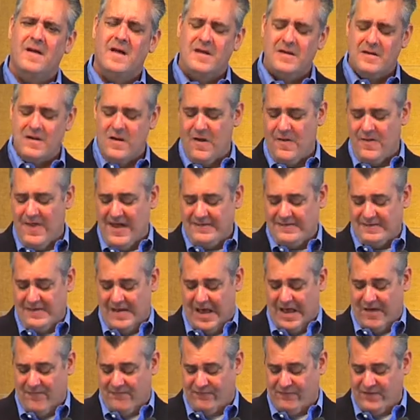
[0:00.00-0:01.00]
You know, that's a,
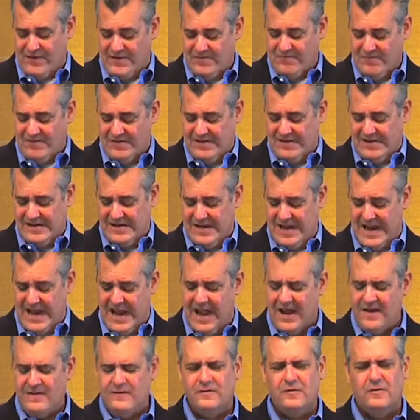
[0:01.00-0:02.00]
a frequently
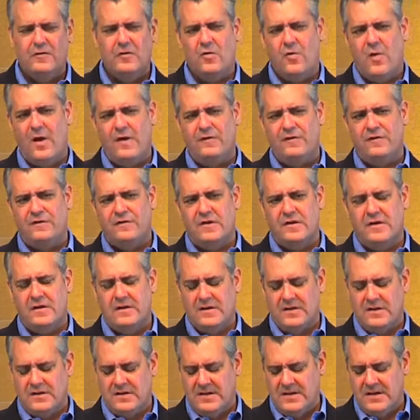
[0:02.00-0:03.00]
asked question.
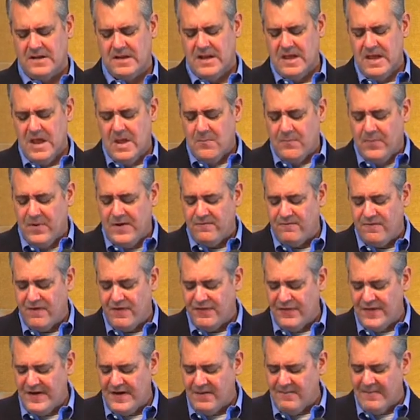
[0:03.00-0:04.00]
But if you
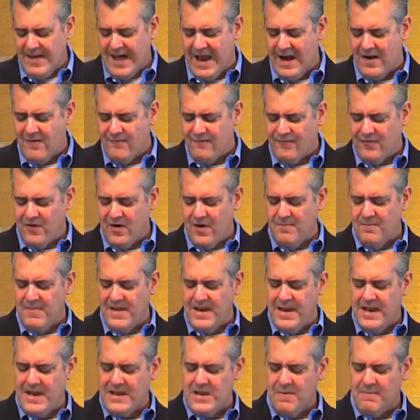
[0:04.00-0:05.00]
think about it for a
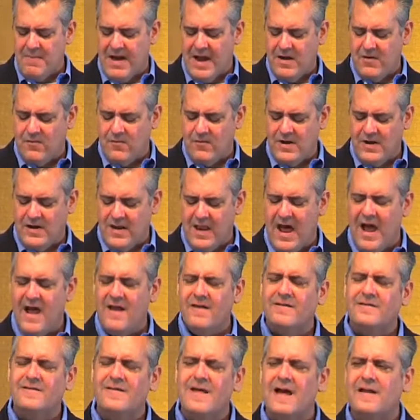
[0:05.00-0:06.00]
minute, you might
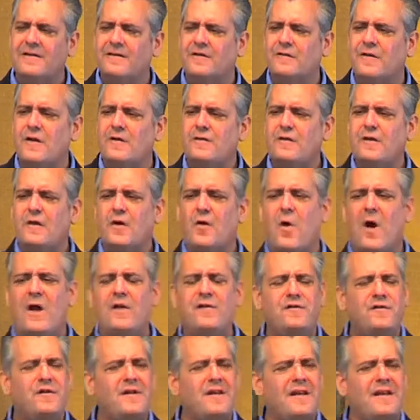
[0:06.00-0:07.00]
realize that such a
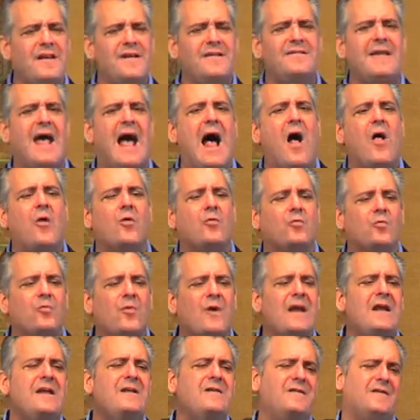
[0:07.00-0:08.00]
question is
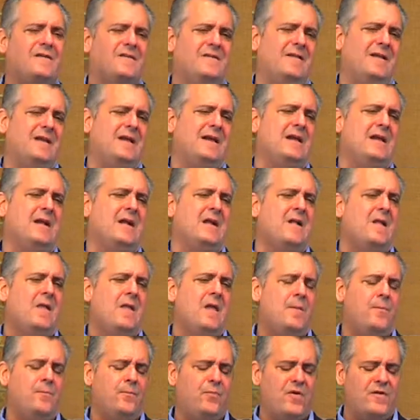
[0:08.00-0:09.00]
outrageously
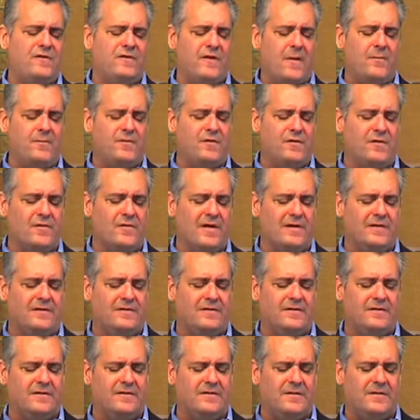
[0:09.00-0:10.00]

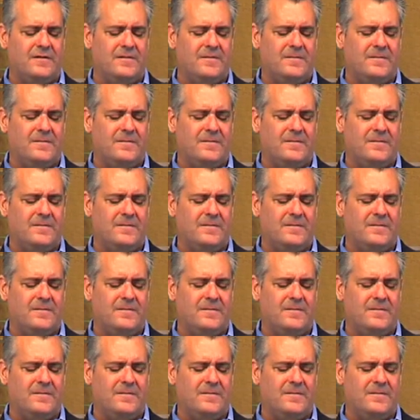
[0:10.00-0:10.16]
presumptuous.